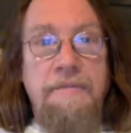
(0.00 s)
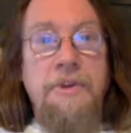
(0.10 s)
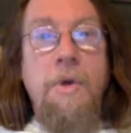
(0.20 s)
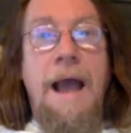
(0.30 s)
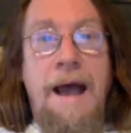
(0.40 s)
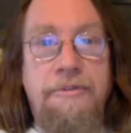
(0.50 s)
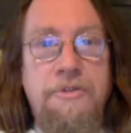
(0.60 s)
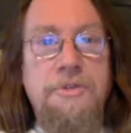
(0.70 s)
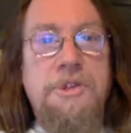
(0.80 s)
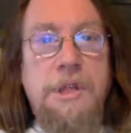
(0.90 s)
If you have
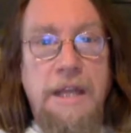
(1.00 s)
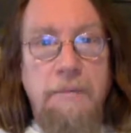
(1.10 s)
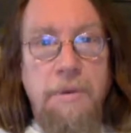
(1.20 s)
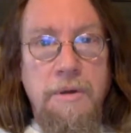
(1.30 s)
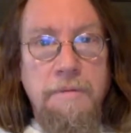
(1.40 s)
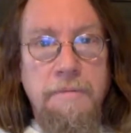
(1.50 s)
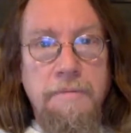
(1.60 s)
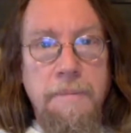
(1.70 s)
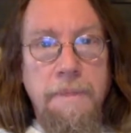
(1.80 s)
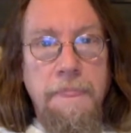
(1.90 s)
to sleep
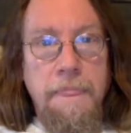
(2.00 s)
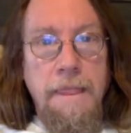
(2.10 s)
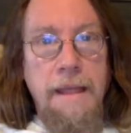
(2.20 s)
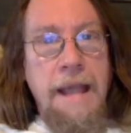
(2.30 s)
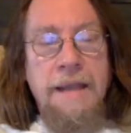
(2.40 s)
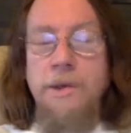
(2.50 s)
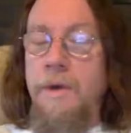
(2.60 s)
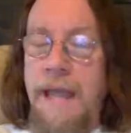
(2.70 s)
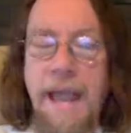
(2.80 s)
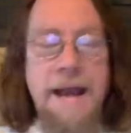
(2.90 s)
and you
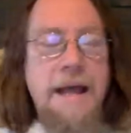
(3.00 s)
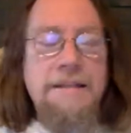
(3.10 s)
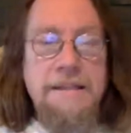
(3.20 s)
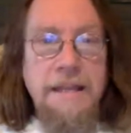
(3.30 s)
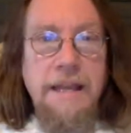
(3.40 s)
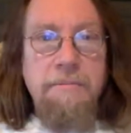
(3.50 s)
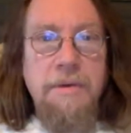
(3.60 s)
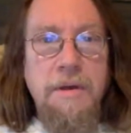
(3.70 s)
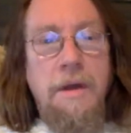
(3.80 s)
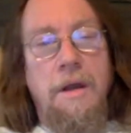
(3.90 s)
cannot sleep,
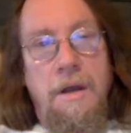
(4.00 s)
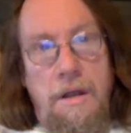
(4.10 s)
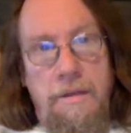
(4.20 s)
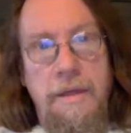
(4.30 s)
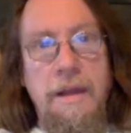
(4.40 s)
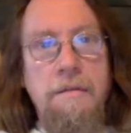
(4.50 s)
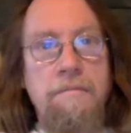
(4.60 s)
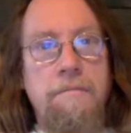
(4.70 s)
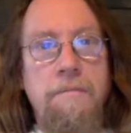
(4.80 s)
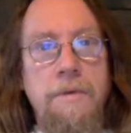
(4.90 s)
then
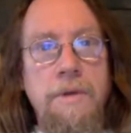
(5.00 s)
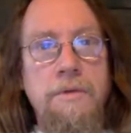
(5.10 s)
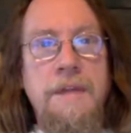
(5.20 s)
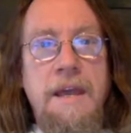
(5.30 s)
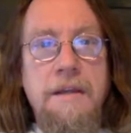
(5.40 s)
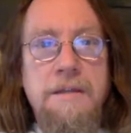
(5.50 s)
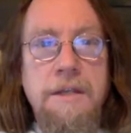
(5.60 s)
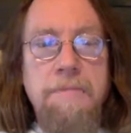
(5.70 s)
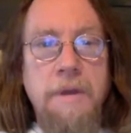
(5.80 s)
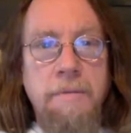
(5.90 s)
you take a
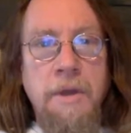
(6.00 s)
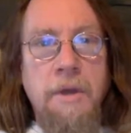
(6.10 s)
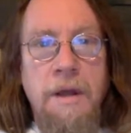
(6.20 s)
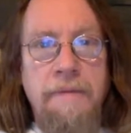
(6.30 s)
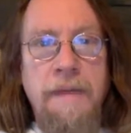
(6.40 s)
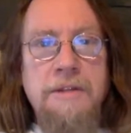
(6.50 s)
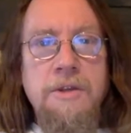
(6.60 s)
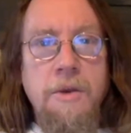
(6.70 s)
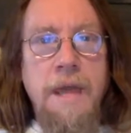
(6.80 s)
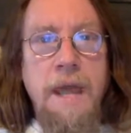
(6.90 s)
sleeping pill, and that's
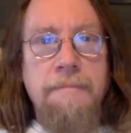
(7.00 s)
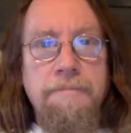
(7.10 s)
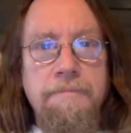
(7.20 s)
okay.